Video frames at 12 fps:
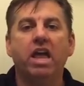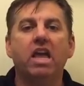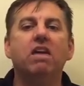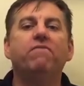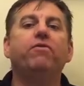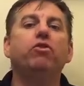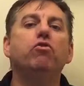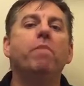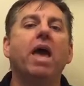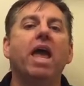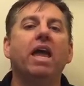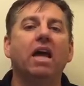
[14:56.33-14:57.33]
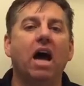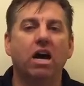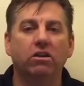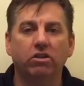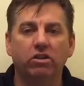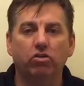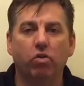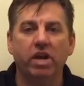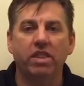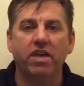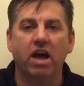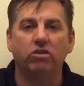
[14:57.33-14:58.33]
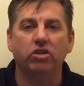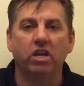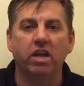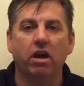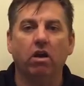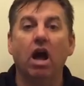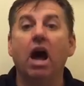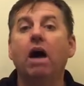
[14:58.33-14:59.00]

if you made $120,000 a year,